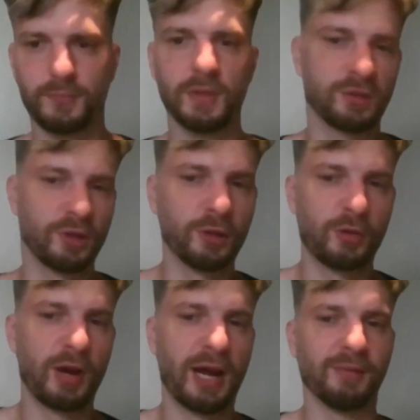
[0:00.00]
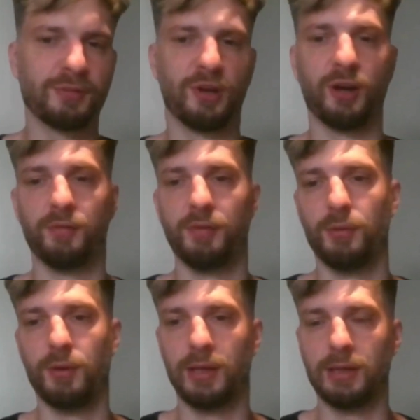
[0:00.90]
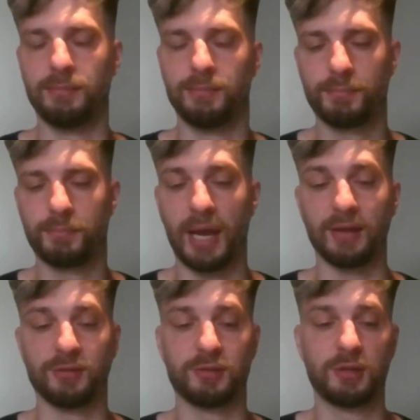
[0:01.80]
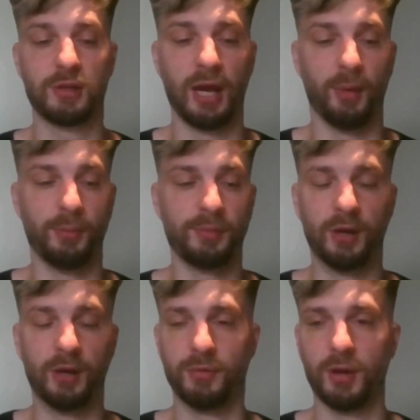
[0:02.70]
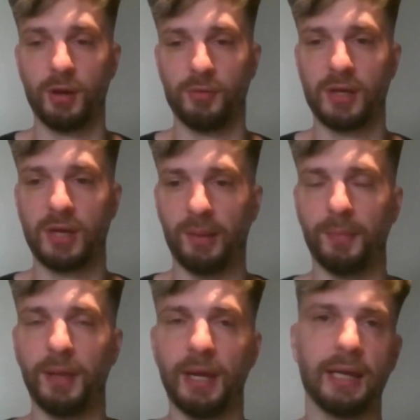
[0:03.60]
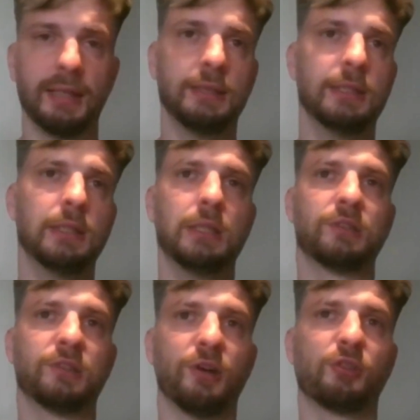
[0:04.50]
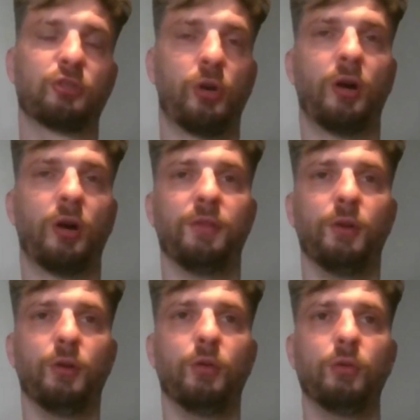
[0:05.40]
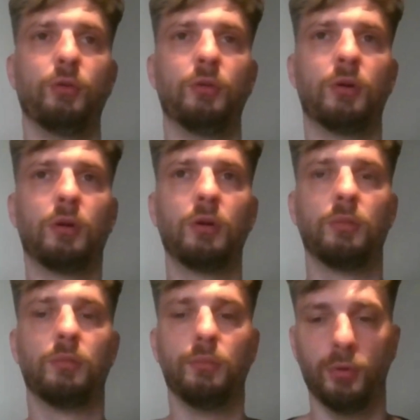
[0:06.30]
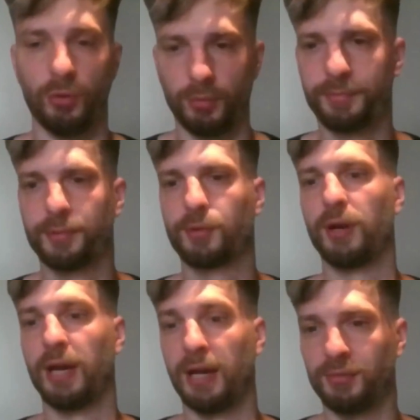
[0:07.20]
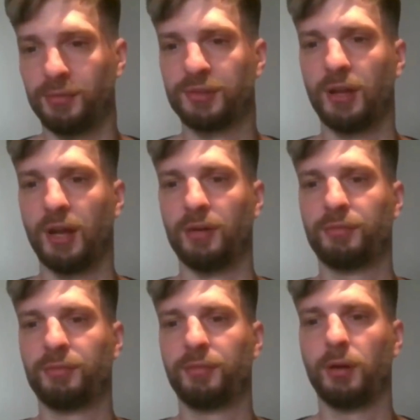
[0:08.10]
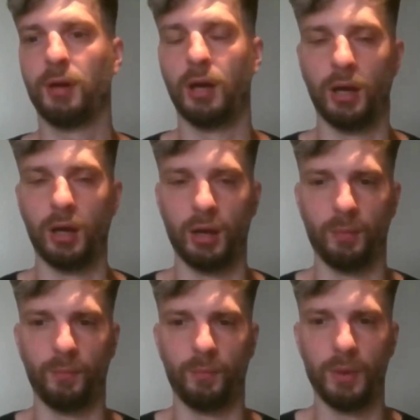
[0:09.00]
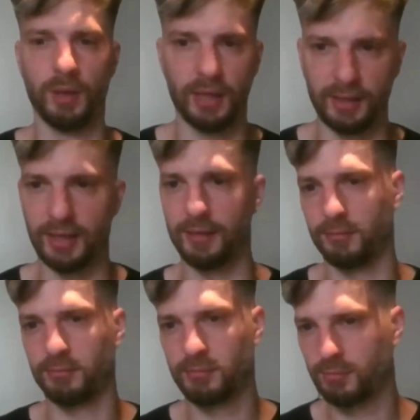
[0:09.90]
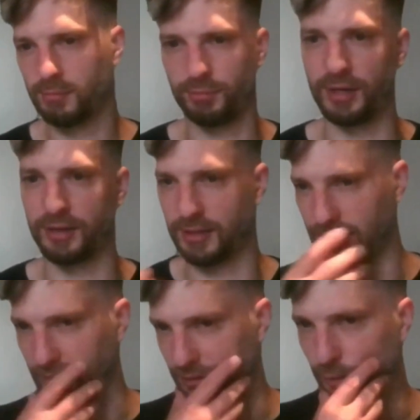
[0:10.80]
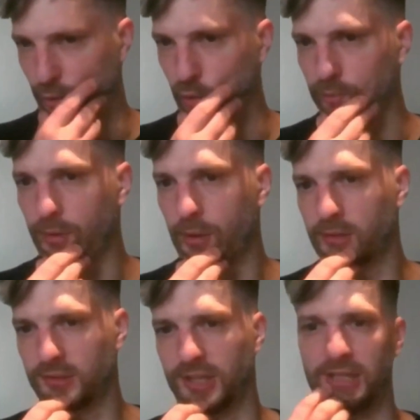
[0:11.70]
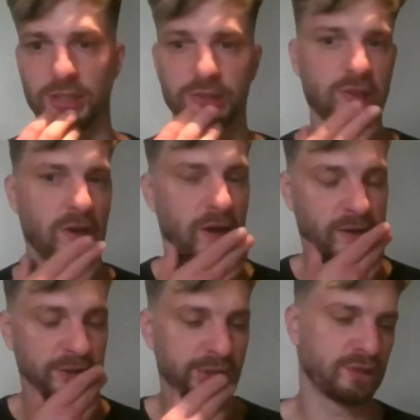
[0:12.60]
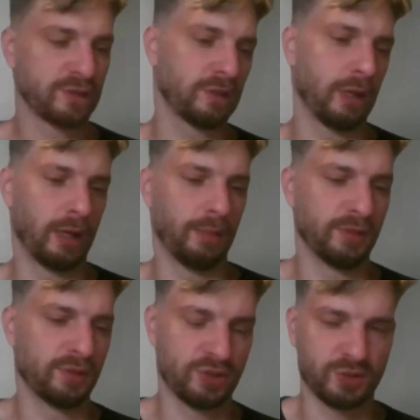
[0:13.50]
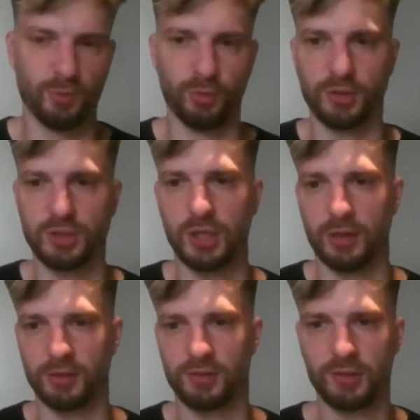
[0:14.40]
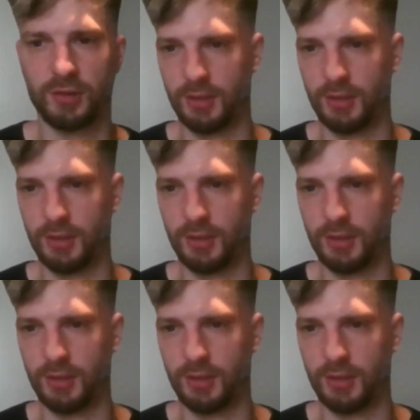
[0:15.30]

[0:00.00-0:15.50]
so the creative side of it really has helped overcome that. So I try and do more creative stuff, and then break down the more tedious tasks into smaller chunks